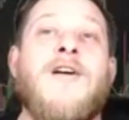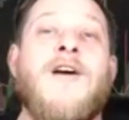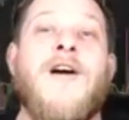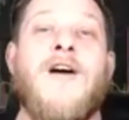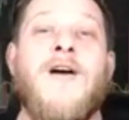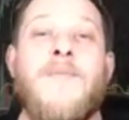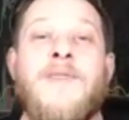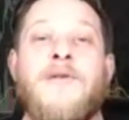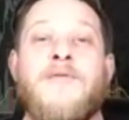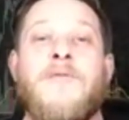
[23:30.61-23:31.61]

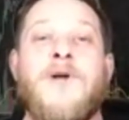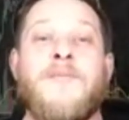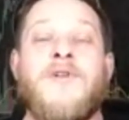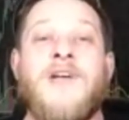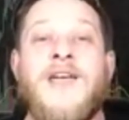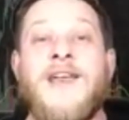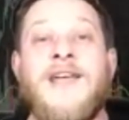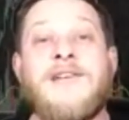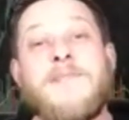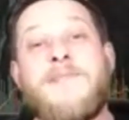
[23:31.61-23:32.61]
Ripple and
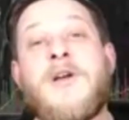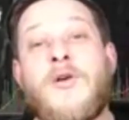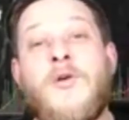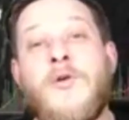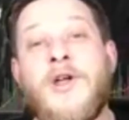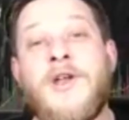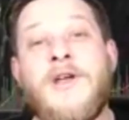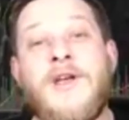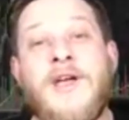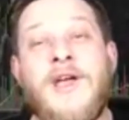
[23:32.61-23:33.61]
into Bitcoin,
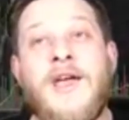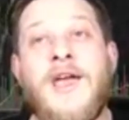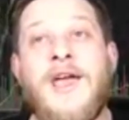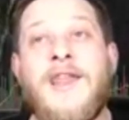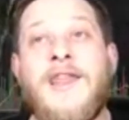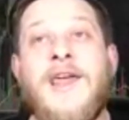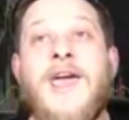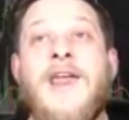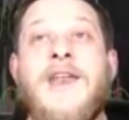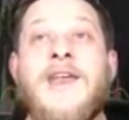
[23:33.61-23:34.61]
and
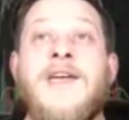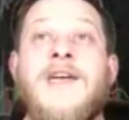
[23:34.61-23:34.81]
then